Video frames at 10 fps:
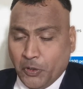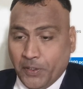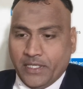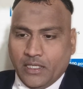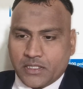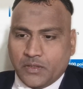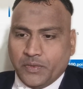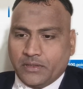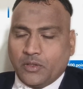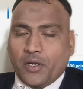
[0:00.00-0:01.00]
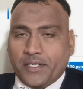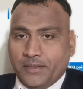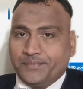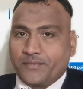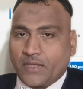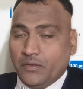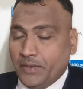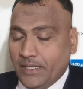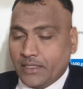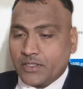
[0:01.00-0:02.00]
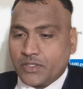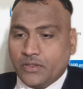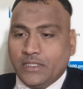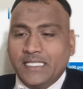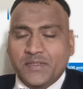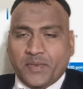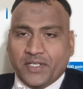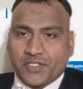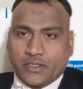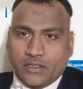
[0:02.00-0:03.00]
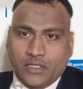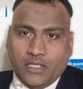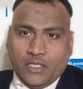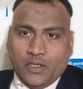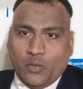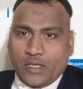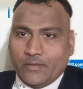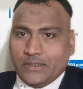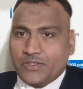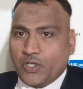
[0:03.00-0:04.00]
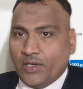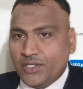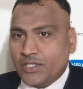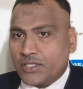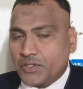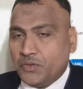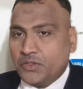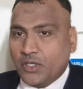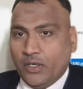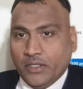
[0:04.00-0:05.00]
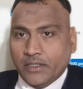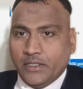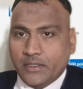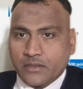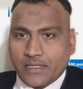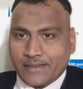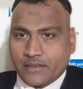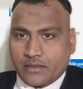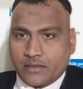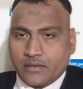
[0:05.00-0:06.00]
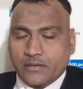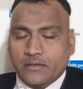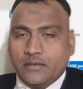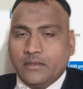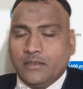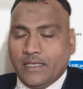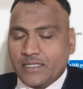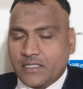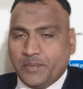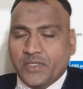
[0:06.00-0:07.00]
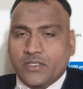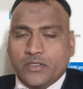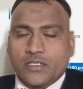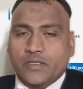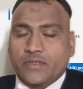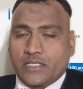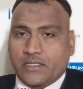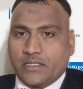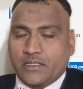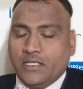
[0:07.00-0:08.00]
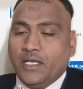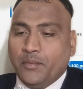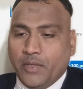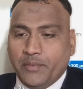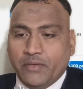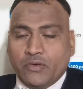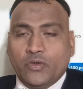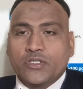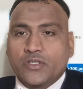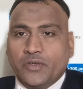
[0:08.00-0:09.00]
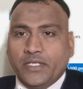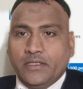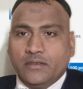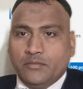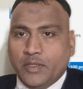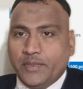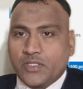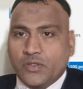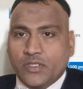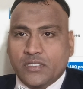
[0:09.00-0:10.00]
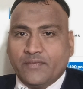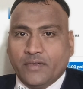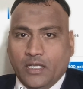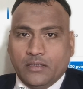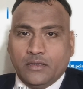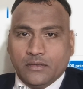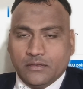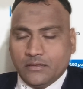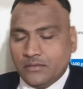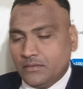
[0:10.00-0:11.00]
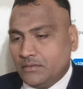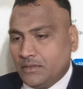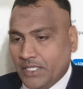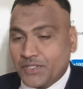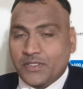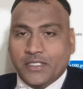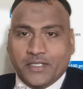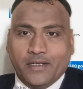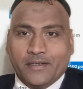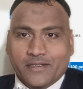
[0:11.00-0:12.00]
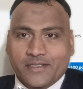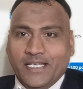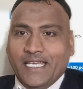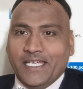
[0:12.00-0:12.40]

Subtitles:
unit also, we thought we understood inspiration. Whatever the challenges you turned into success as stepping stones to your success, maybe your own story, maybe the stories of other history creators